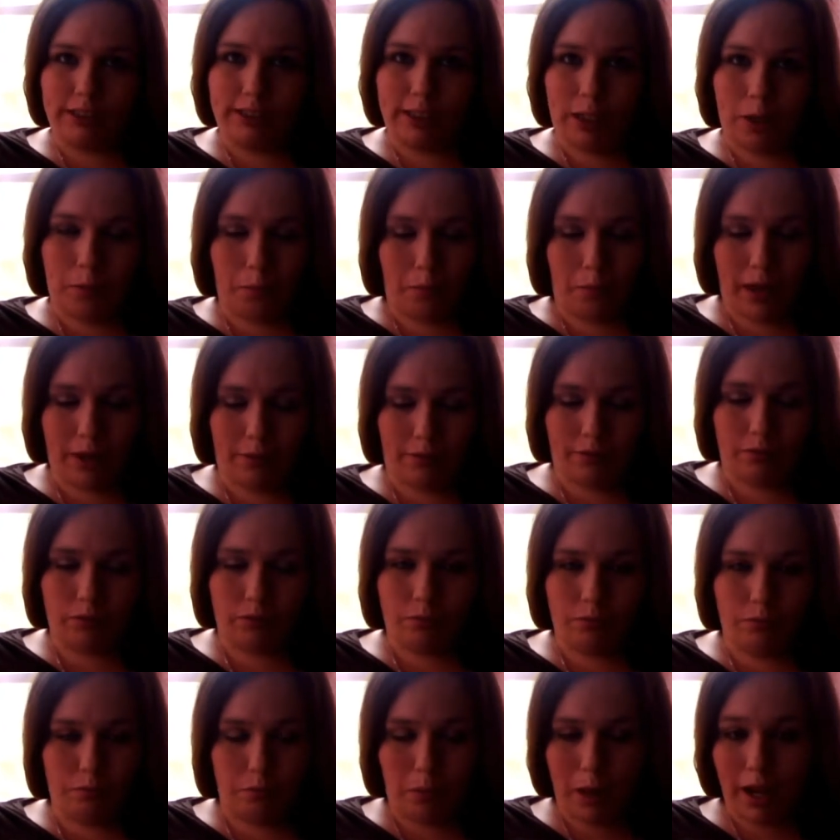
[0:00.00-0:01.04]
So,
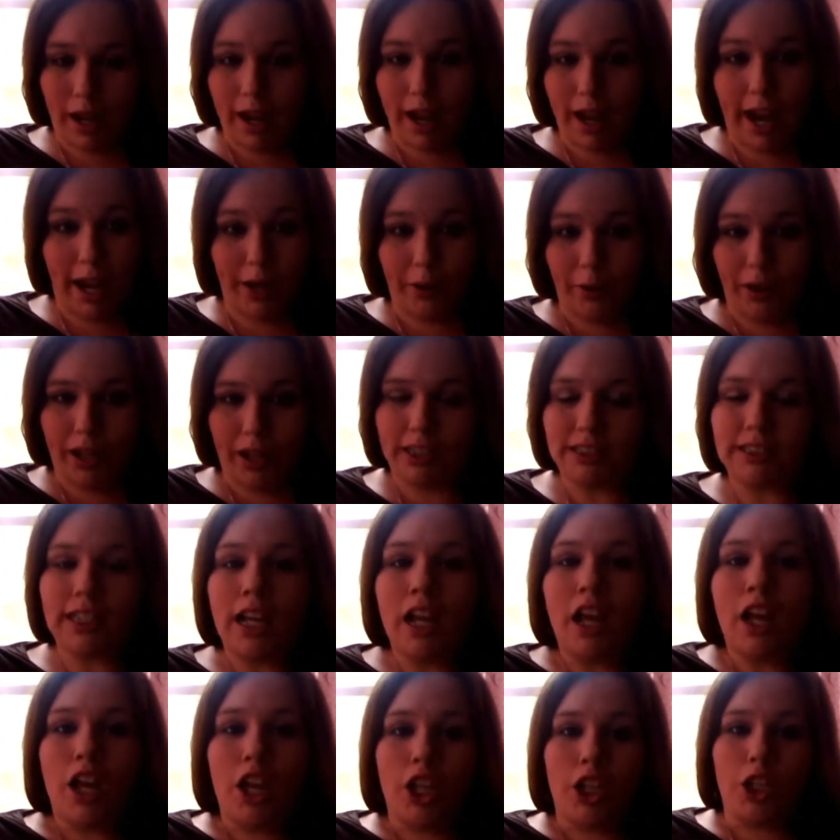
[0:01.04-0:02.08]
but anyways,
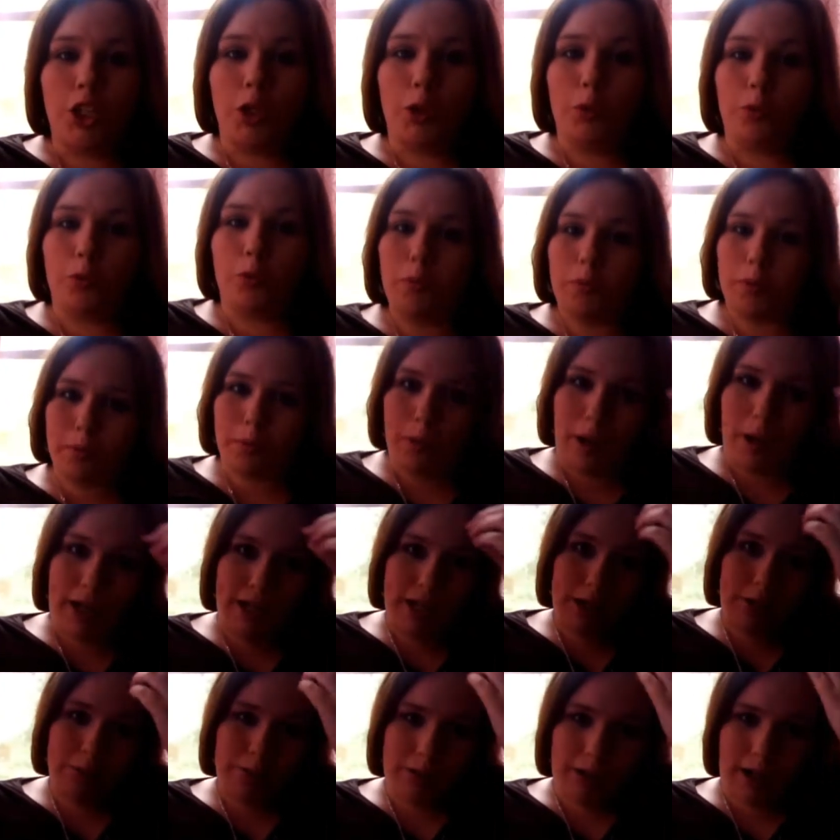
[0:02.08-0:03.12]
you will be put in
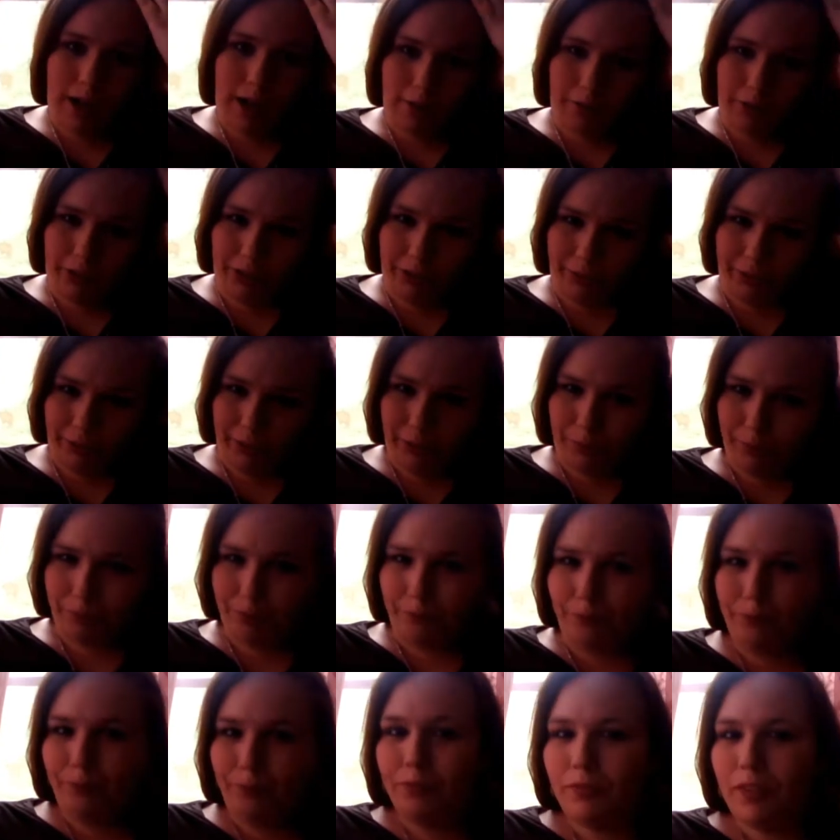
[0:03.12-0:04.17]
a recovery room,
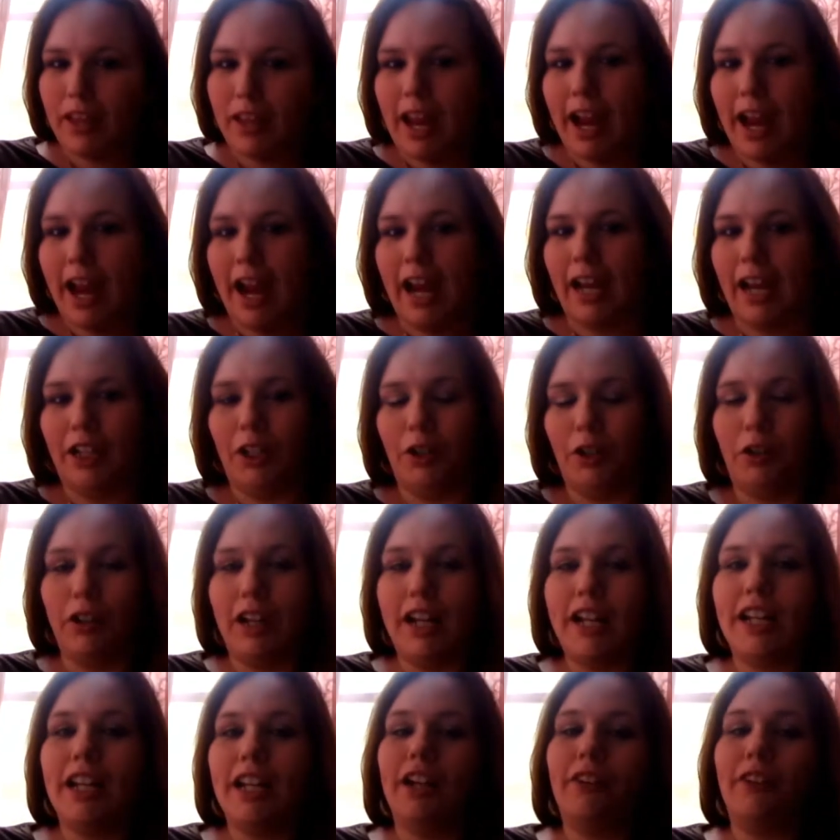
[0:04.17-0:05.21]
and you're
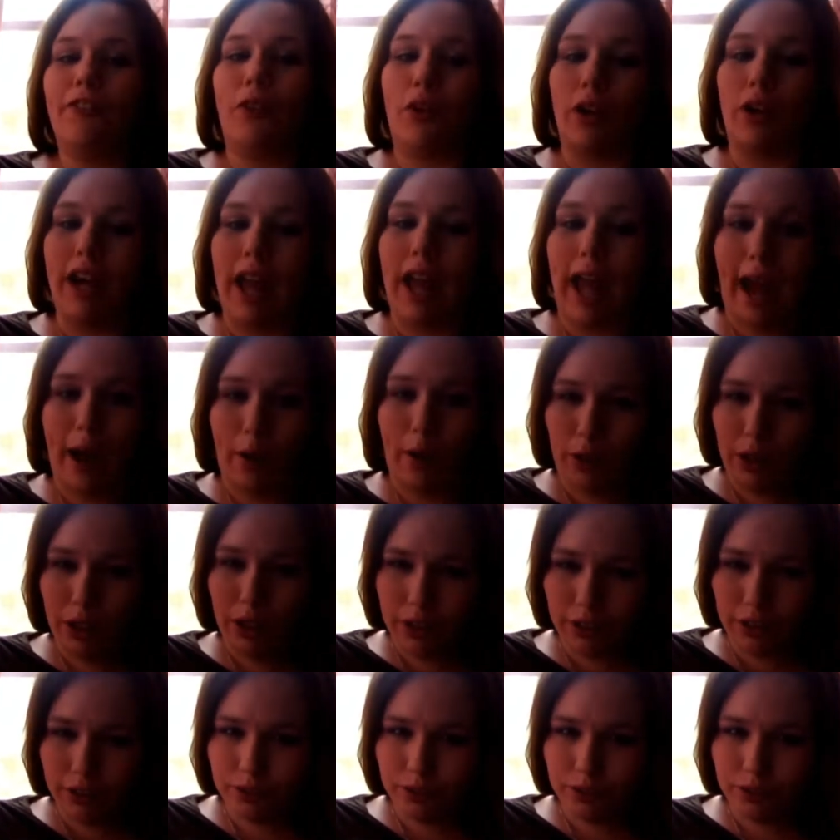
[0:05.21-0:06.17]
in there for an hour.